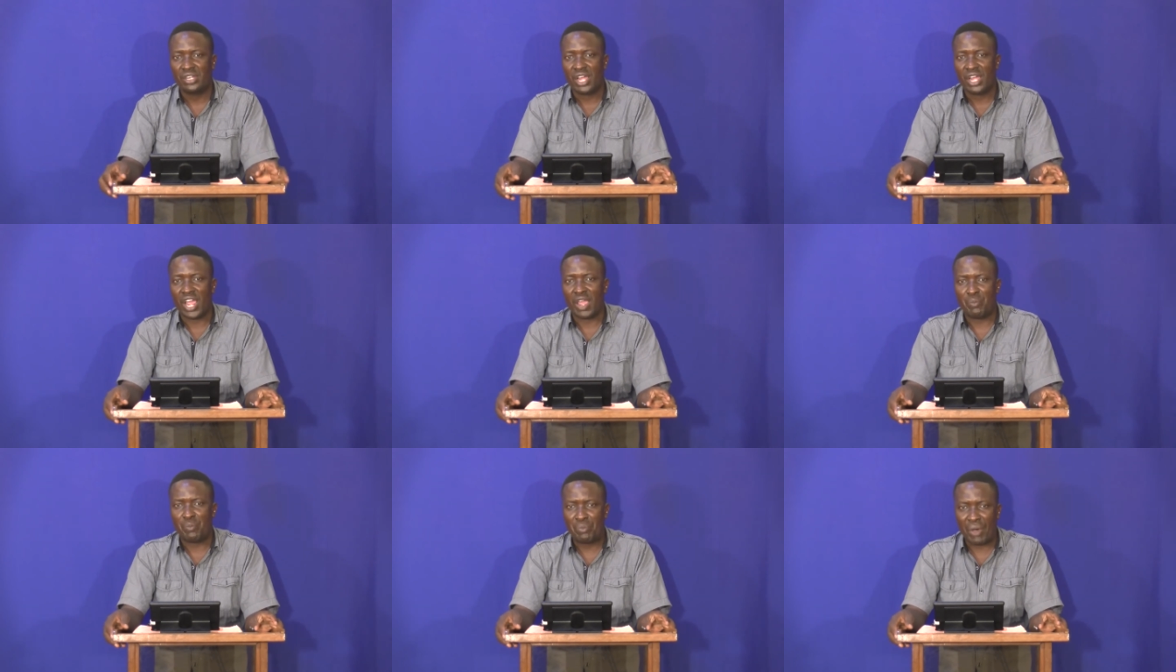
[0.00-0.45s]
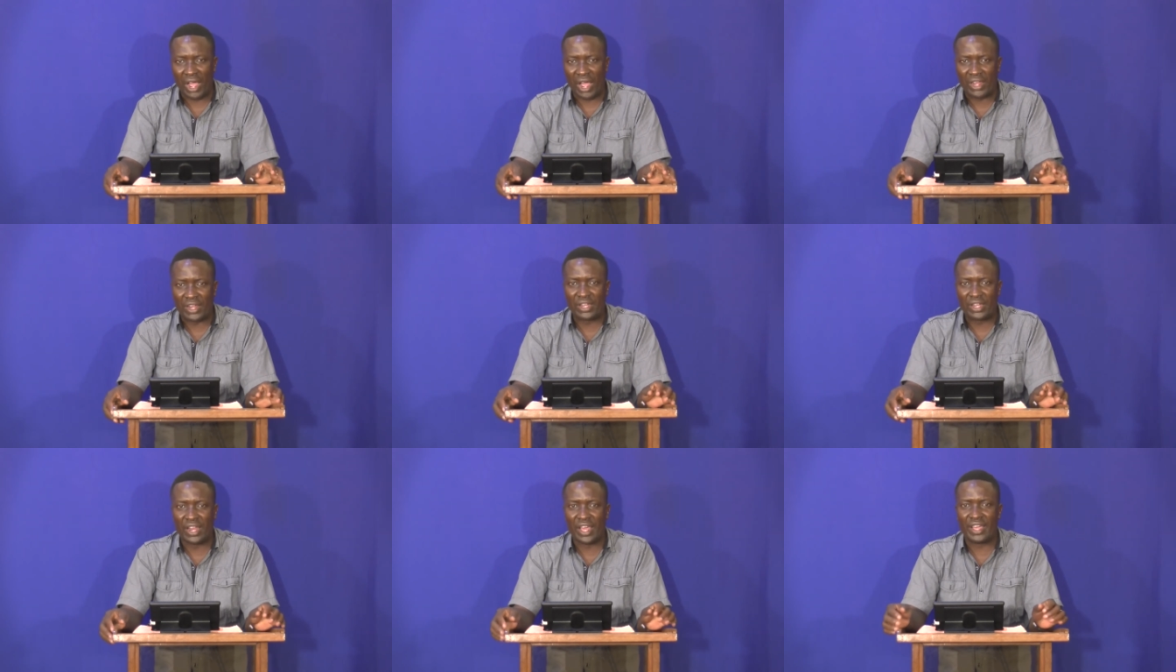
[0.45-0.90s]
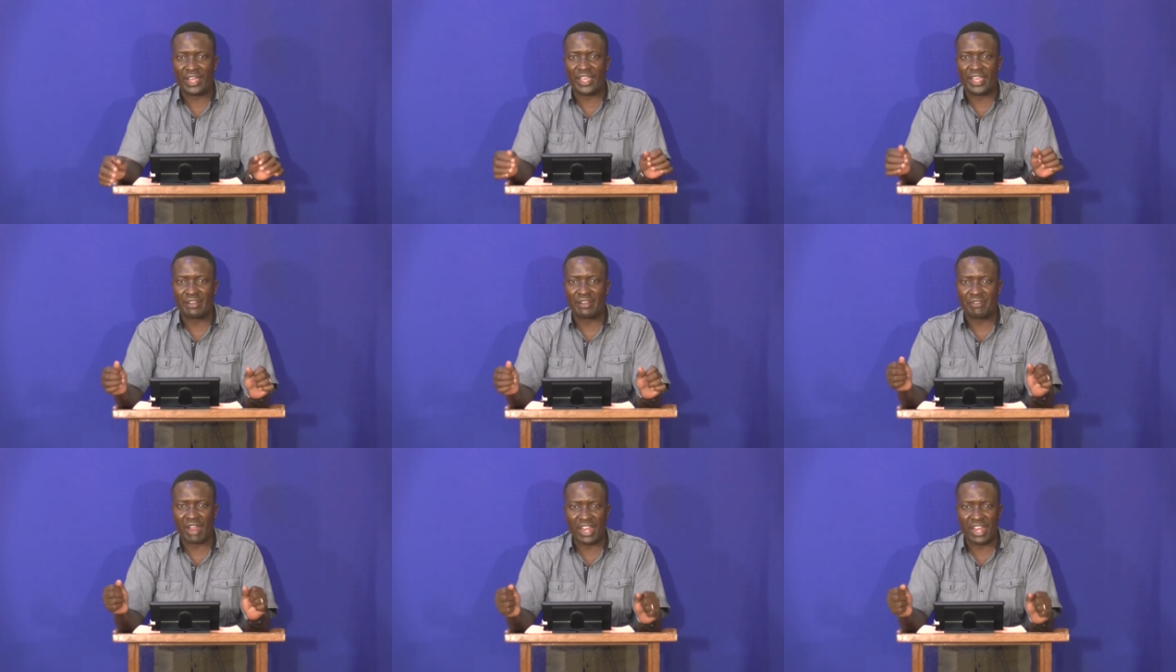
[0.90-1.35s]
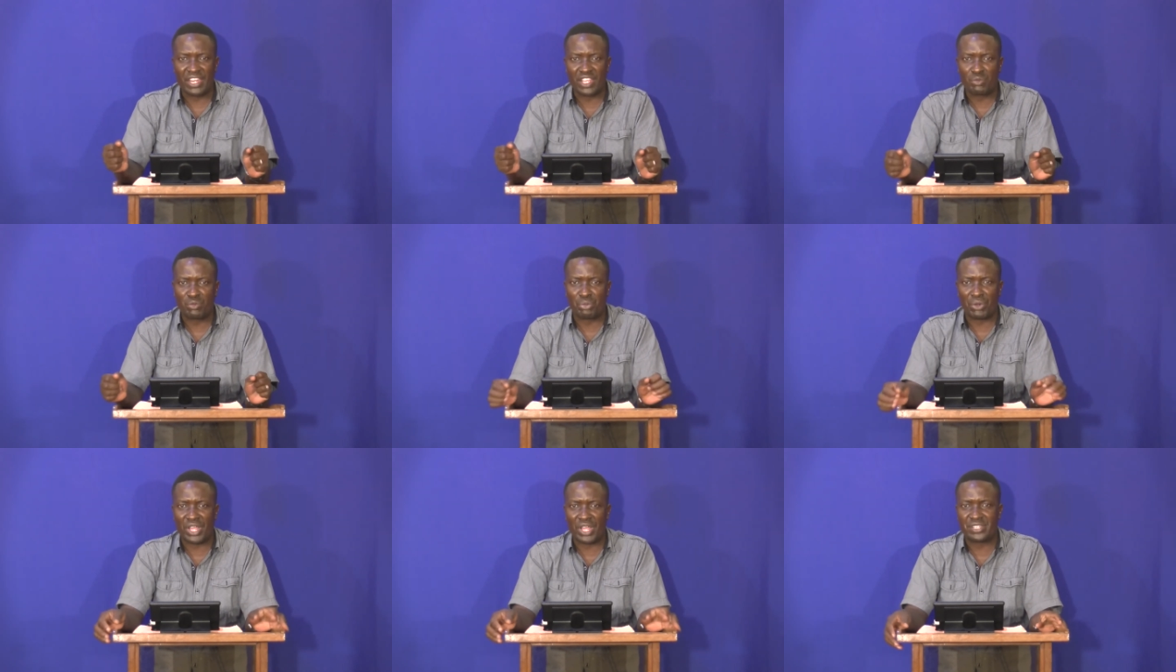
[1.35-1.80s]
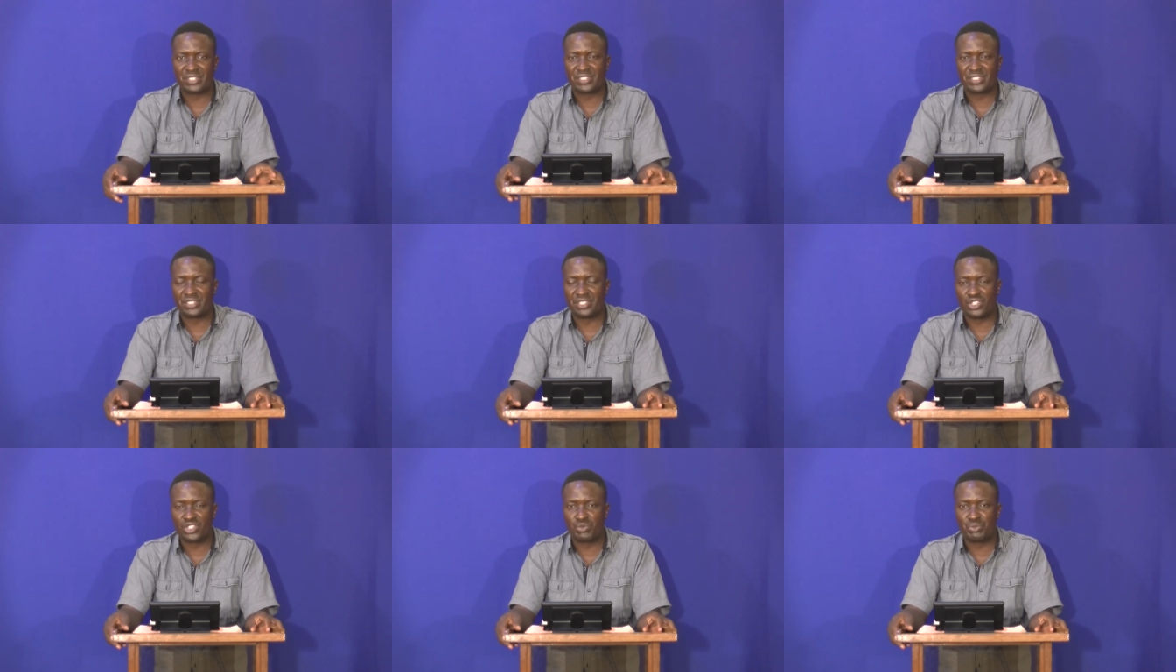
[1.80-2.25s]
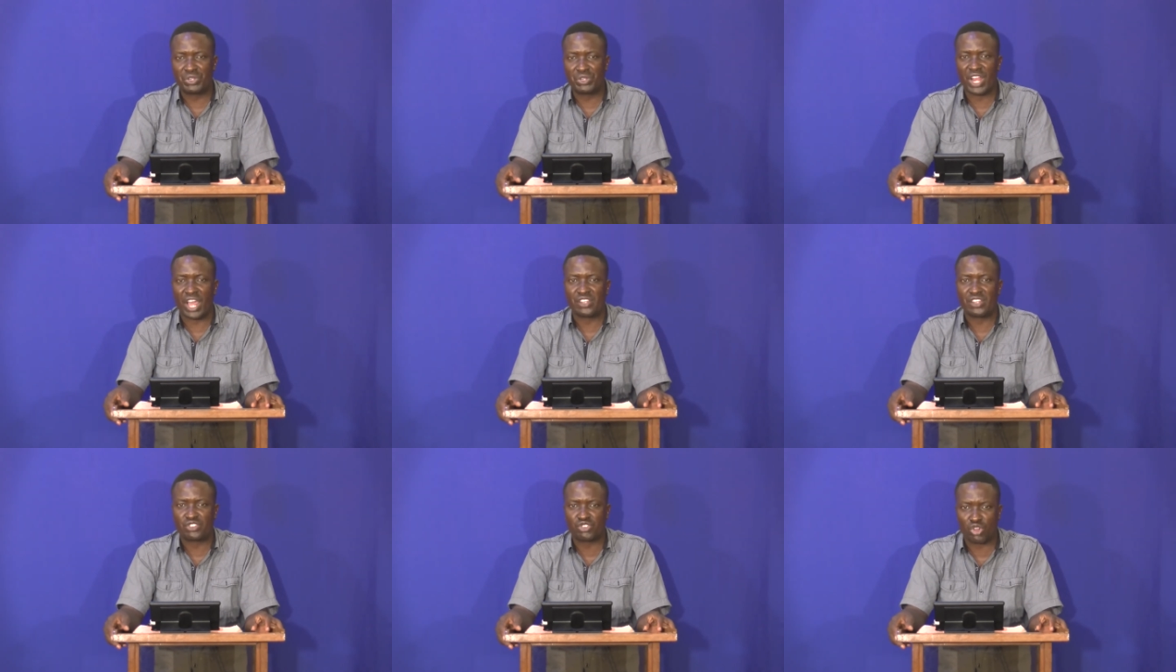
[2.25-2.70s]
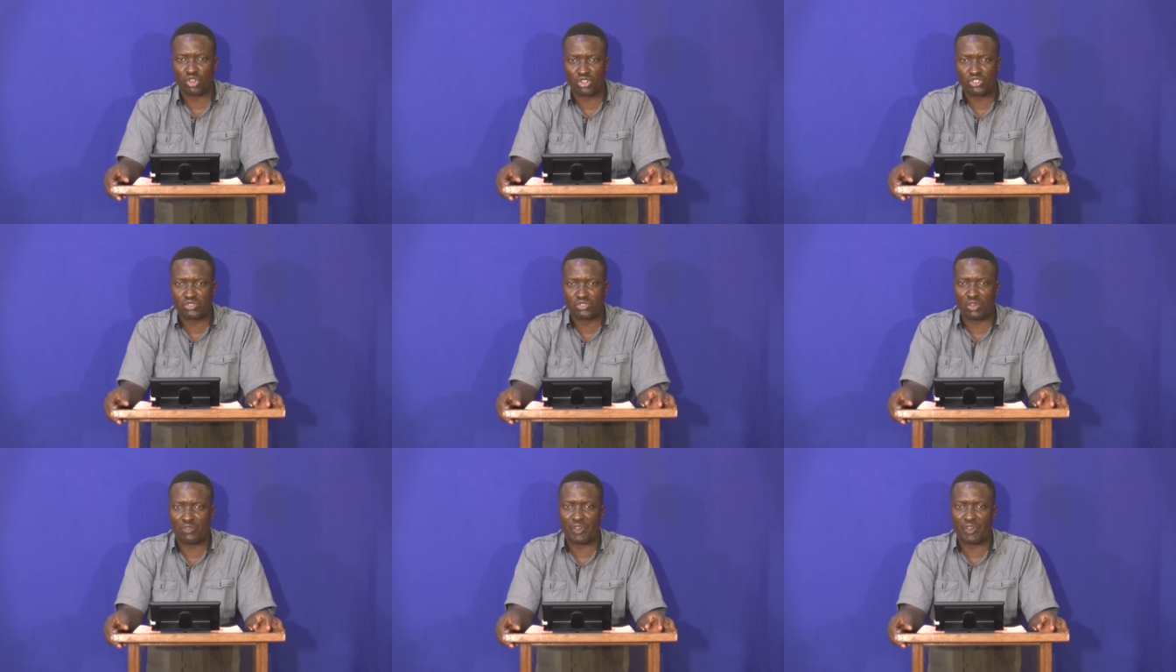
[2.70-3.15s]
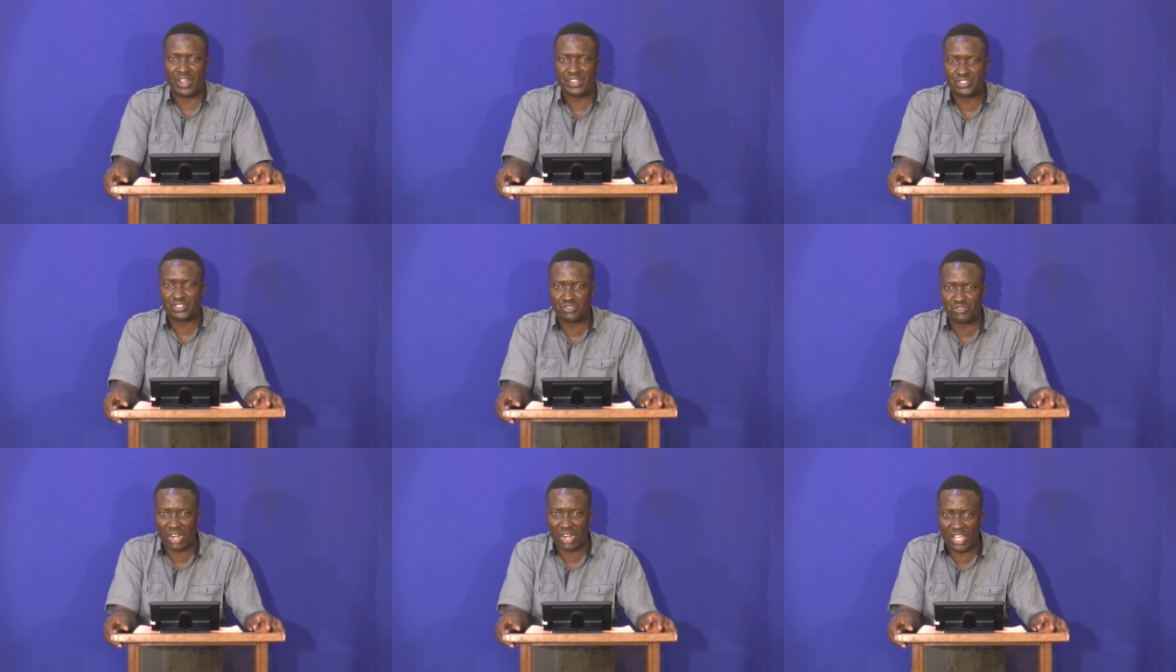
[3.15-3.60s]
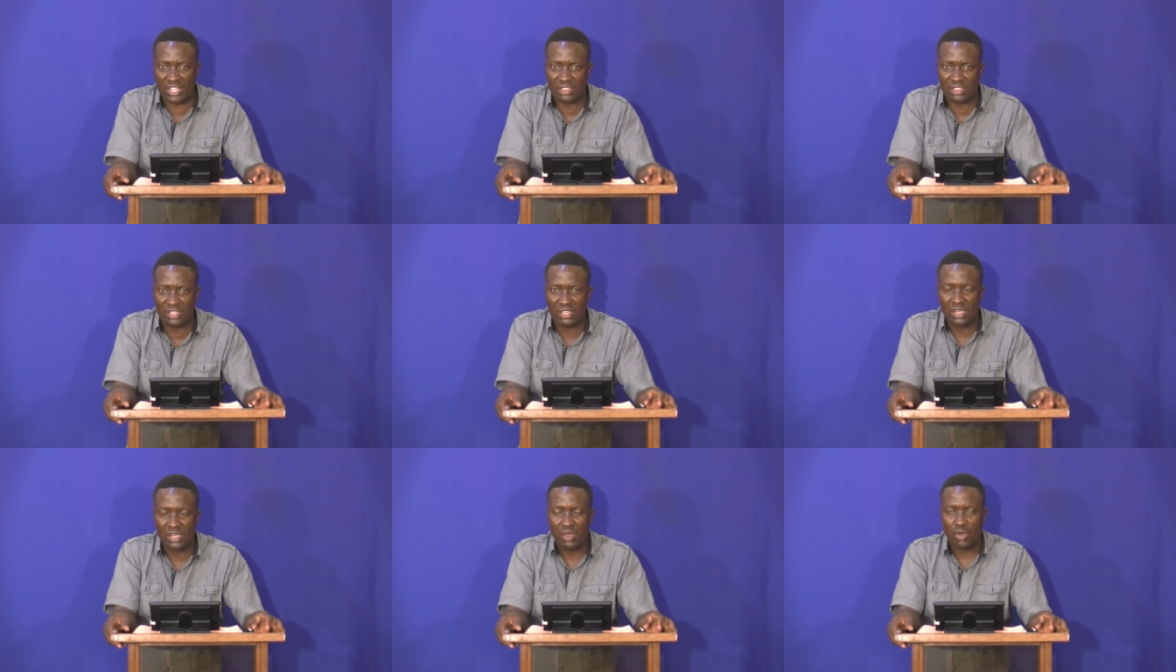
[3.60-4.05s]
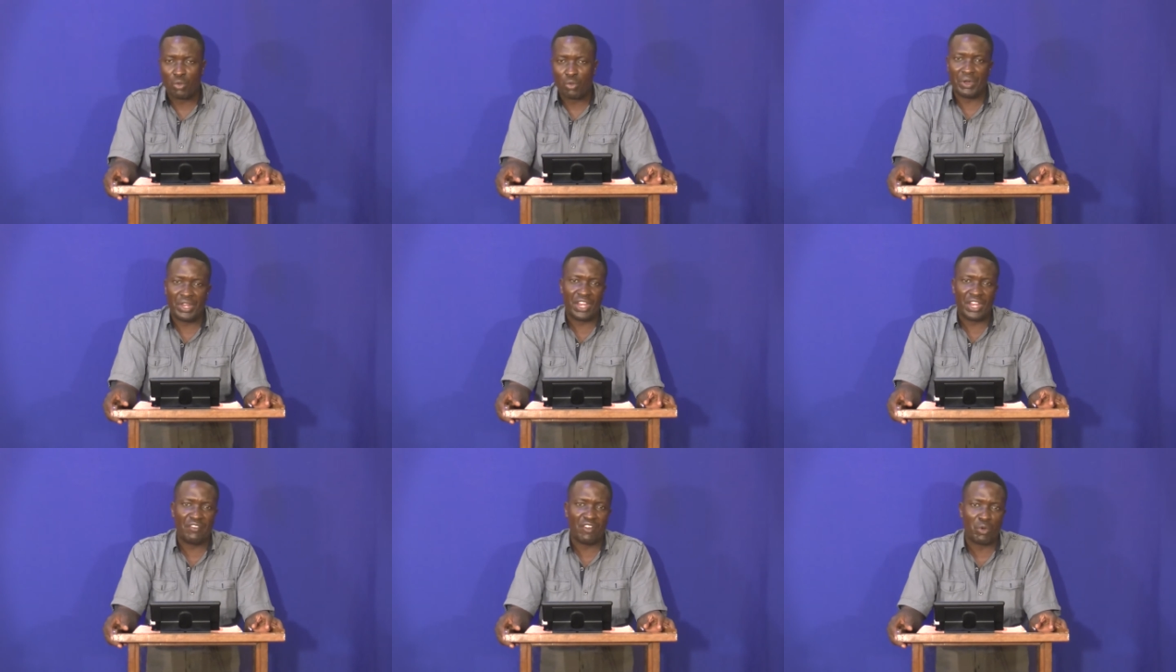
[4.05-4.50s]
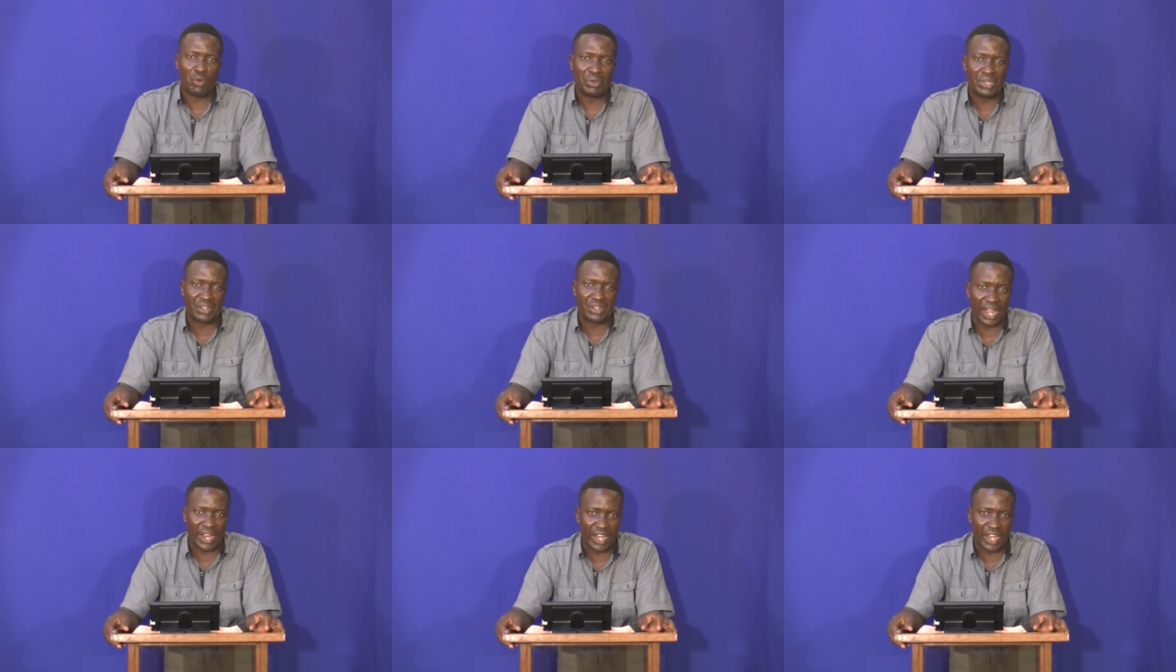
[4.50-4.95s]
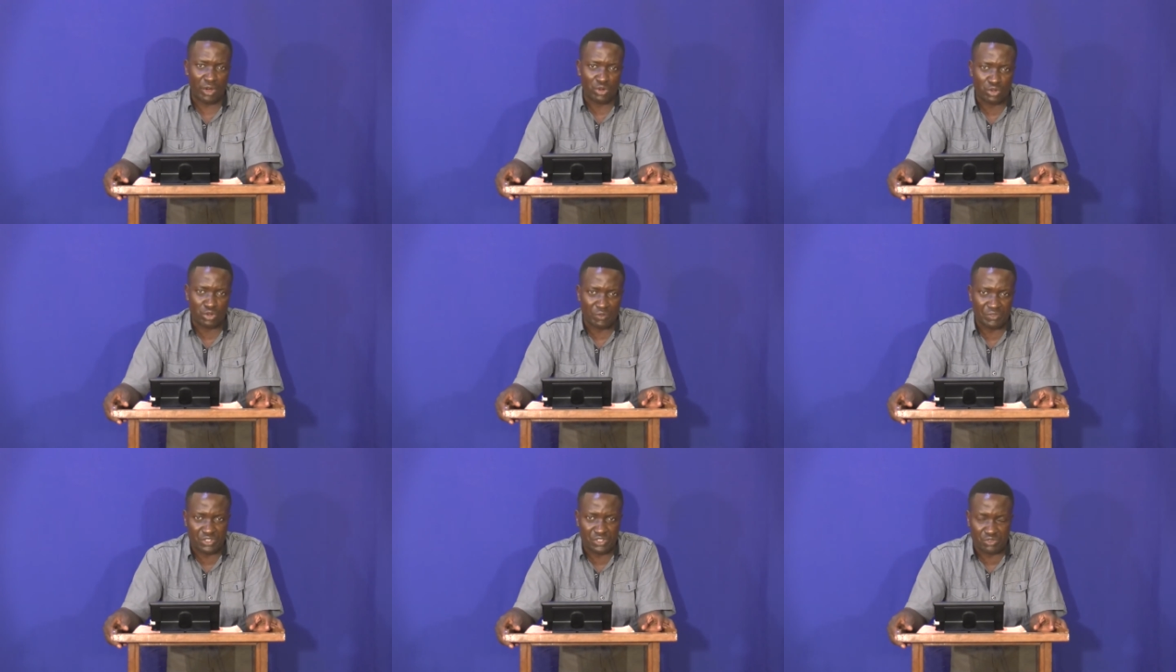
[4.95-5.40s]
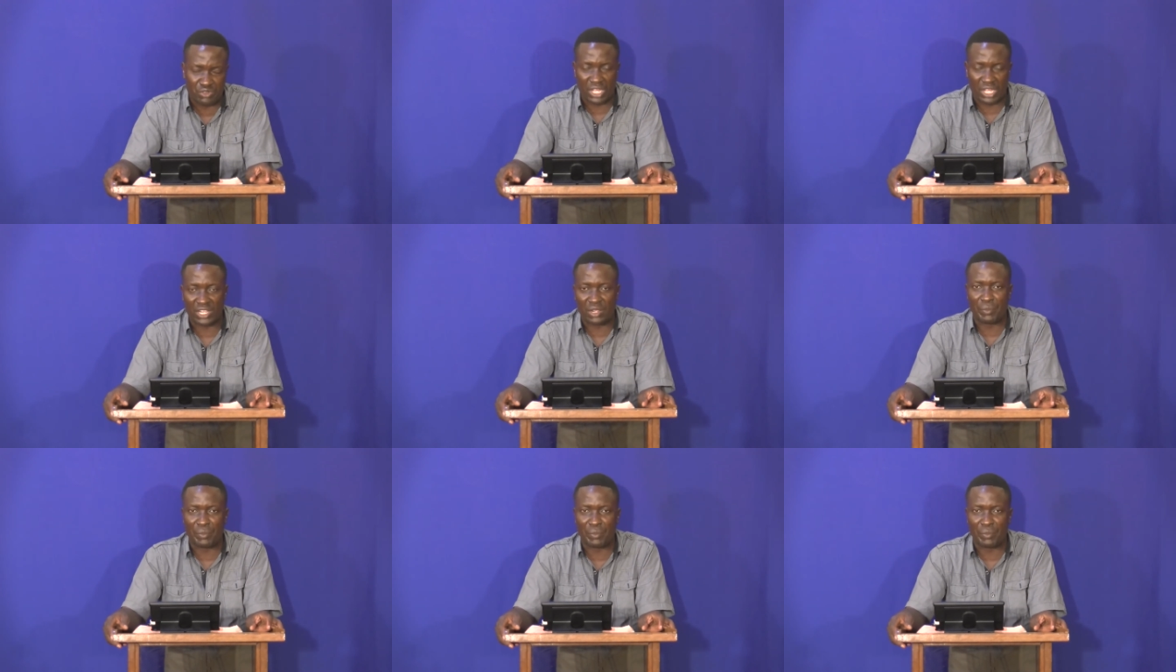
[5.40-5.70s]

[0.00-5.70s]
a buckler, a running place. He's been a source of our strength whenever we run out of strength.